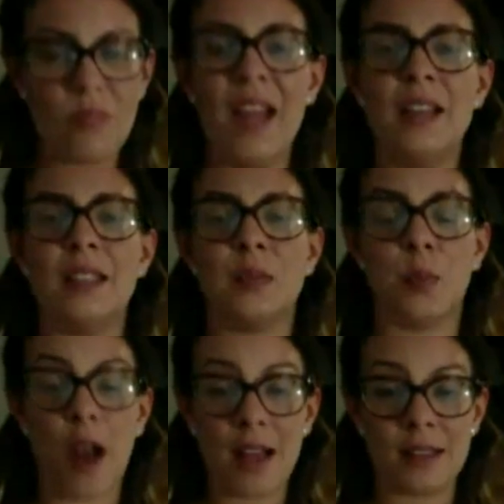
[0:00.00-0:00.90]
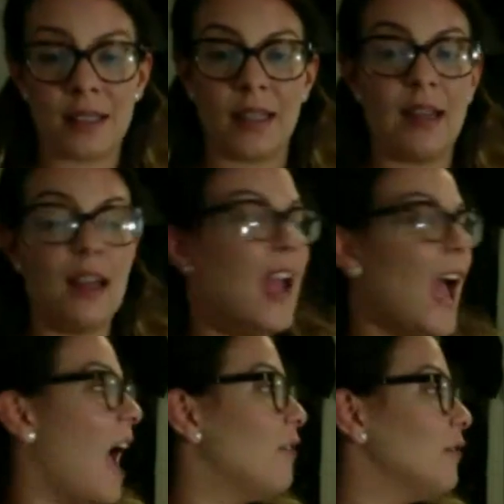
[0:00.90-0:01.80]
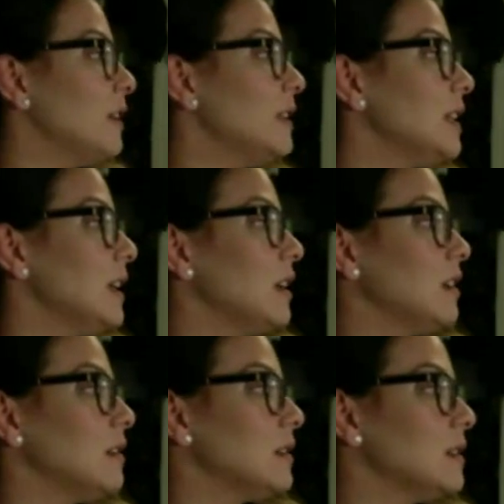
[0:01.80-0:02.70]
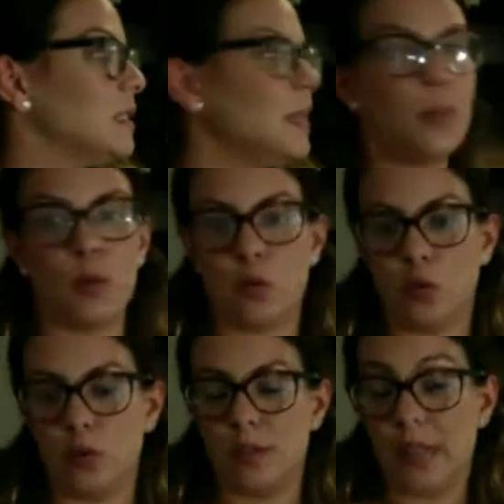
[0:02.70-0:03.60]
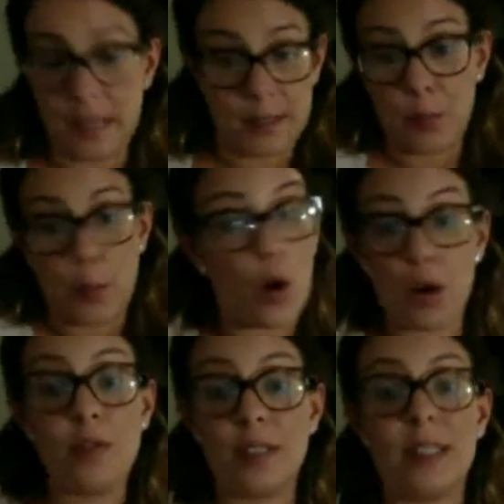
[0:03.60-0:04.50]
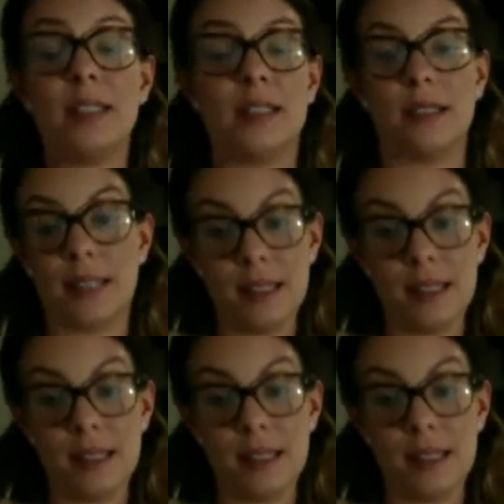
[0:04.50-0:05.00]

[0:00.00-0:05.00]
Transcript: in its present, and really simple tools like support and resistance.